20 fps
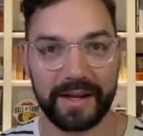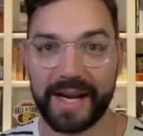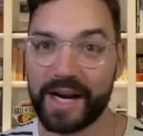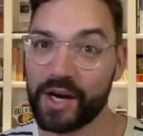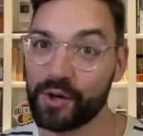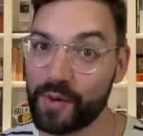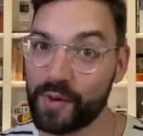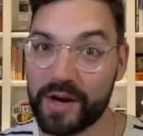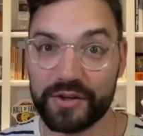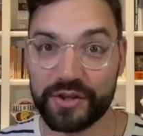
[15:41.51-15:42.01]

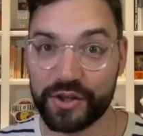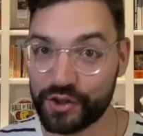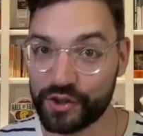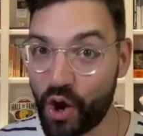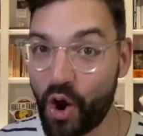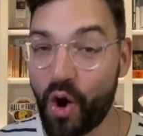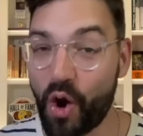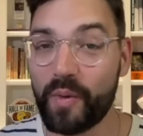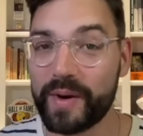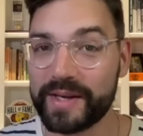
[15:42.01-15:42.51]
Aaron Rodgers has
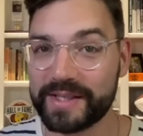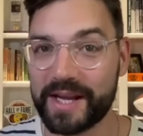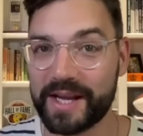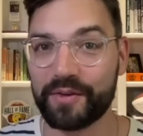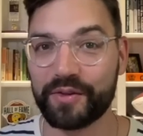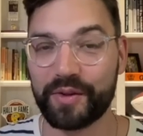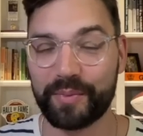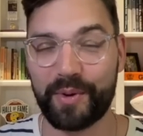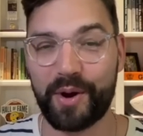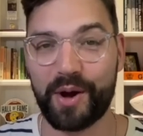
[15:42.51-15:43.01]
always
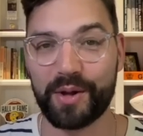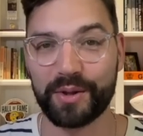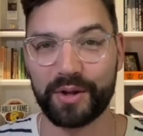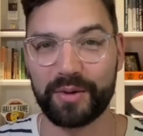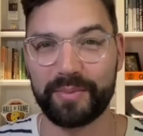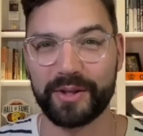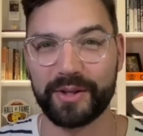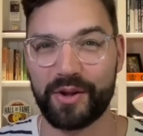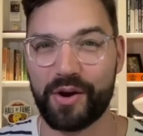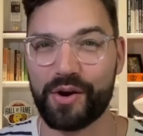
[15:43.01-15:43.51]
held the ball a
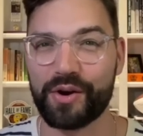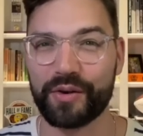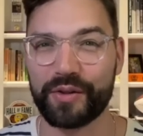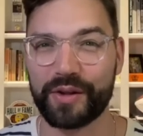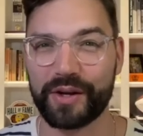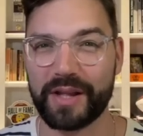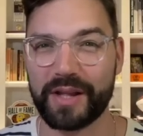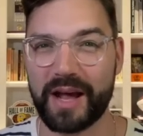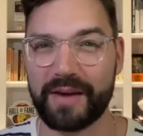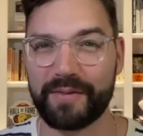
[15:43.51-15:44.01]
little bit longer
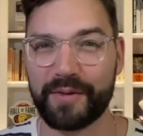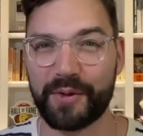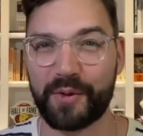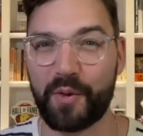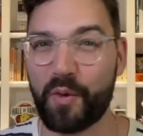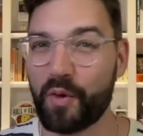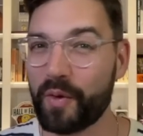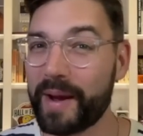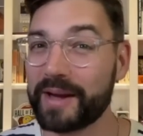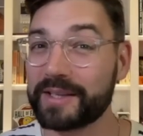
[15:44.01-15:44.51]
than a lot of other
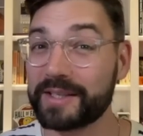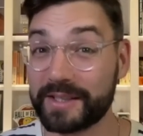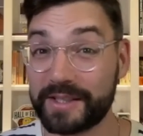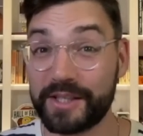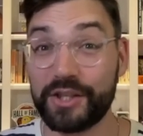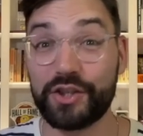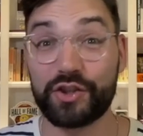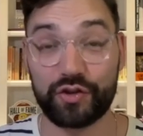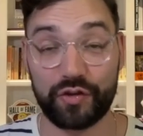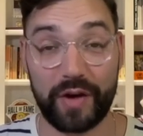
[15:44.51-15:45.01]
quarterbacks because
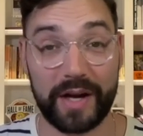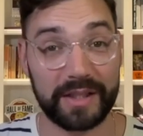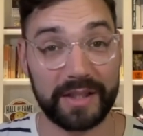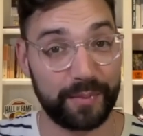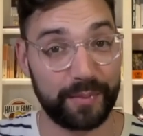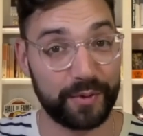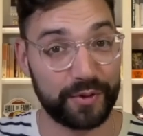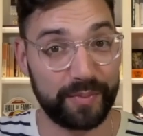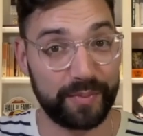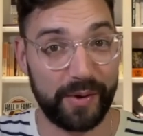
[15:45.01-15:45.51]
he's trying to
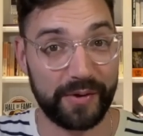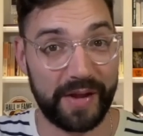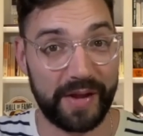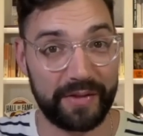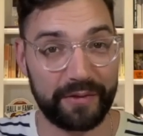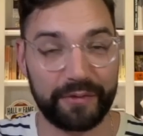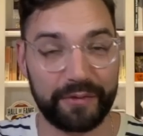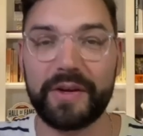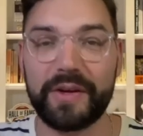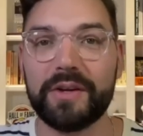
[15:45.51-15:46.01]
push the ball
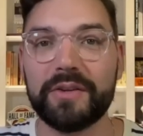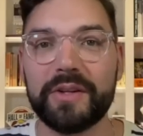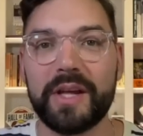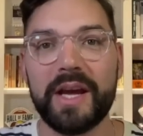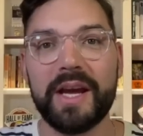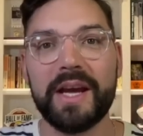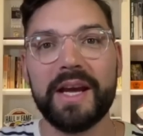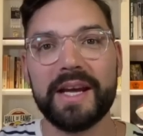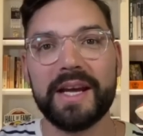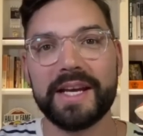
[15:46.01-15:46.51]
down the field.
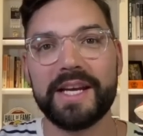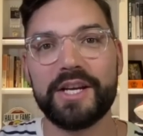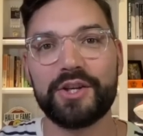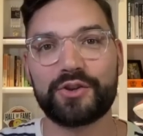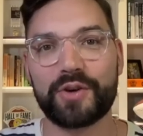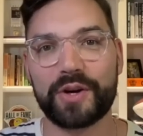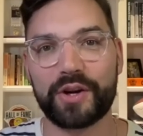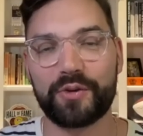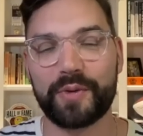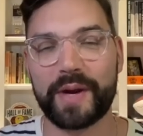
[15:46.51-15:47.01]
He's
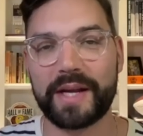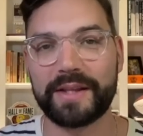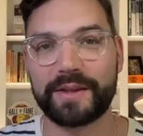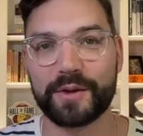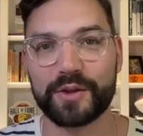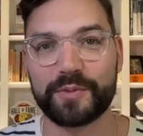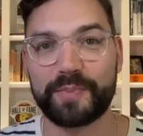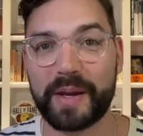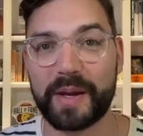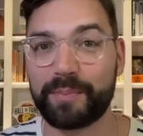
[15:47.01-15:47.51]
trying to create
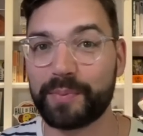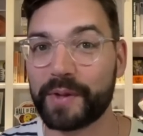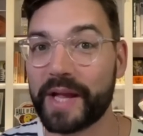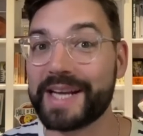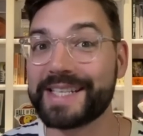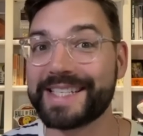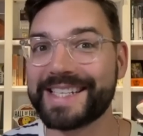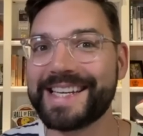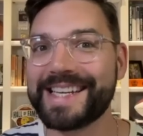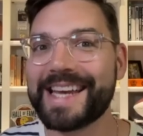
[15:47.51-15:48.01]
those big
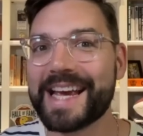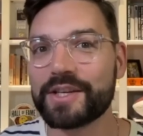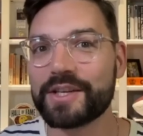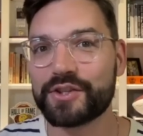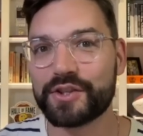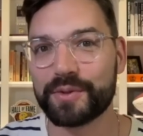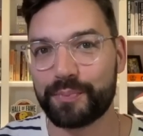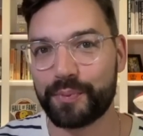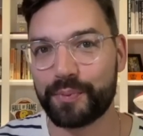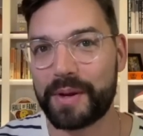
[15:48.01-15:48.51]
plays, and he has
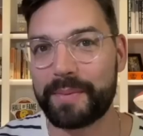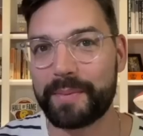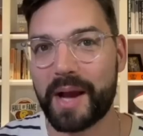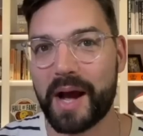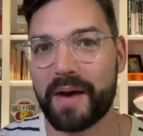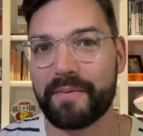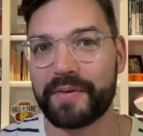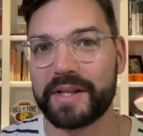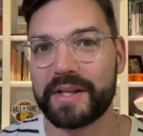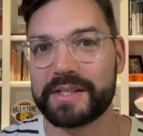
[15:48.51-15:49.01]
supreme
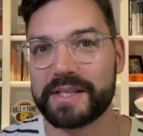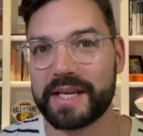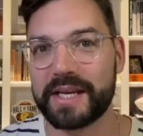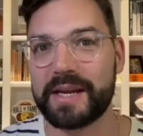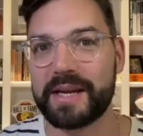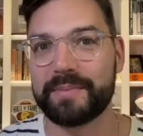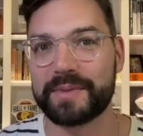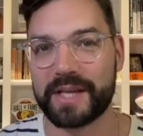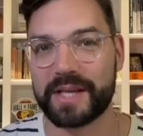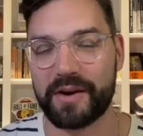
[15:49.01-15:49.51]
confidence in
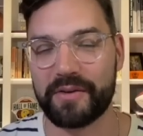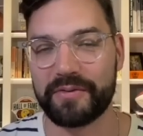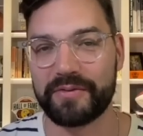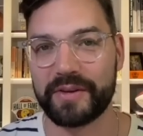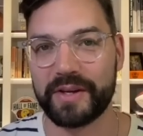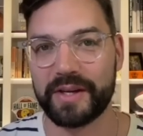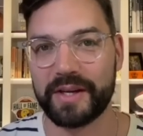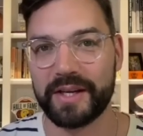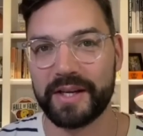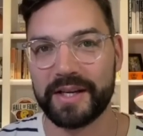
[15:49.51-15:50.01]
himself
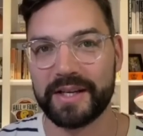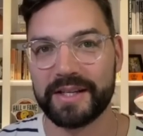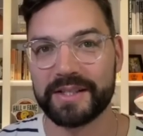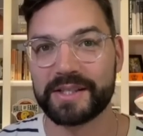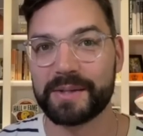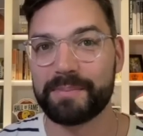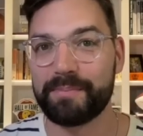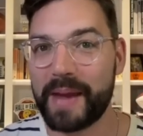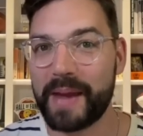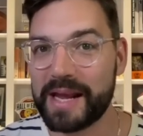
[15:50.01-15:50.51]

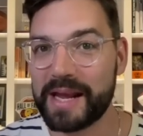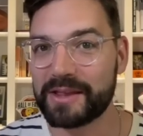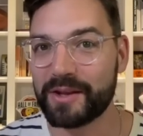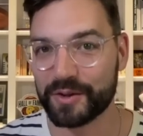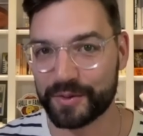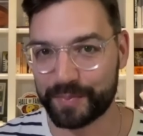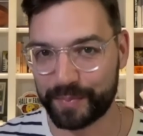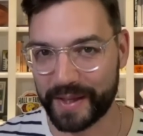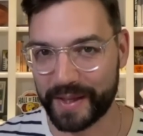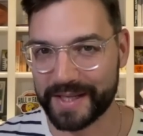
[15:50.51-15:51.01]
to make those
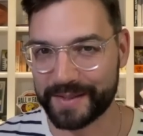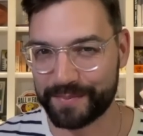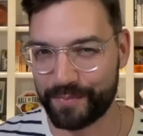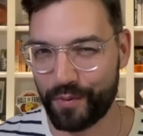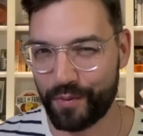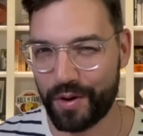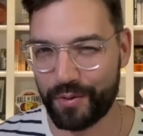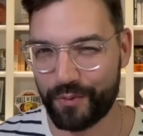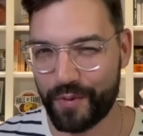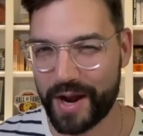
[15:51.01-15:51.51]
plays.
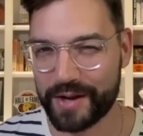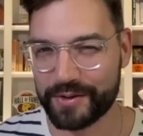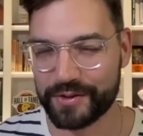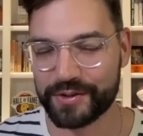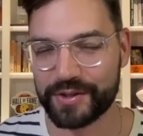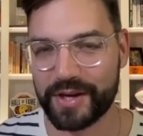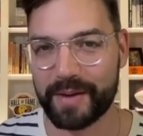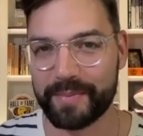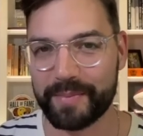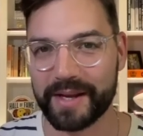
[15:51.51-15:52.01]
More on Rodgers
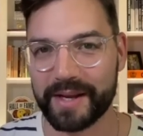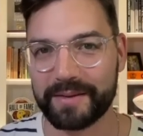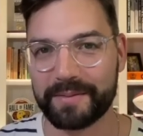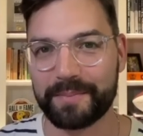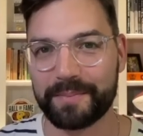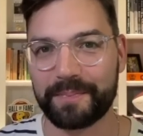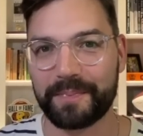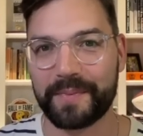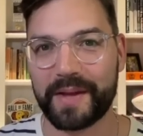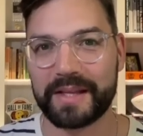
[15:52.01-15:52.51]
coming
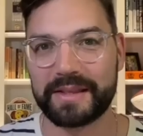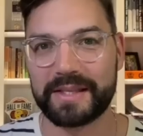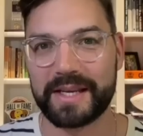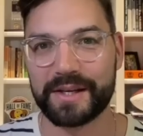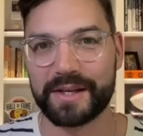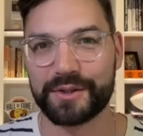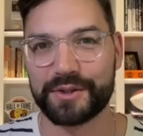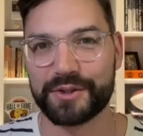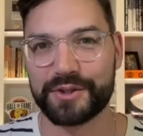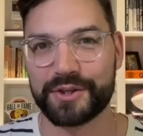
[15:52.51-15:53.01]
at the end
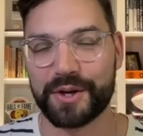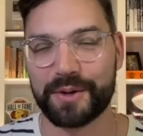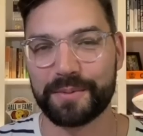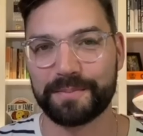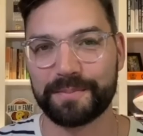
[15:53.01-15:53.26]
of the show.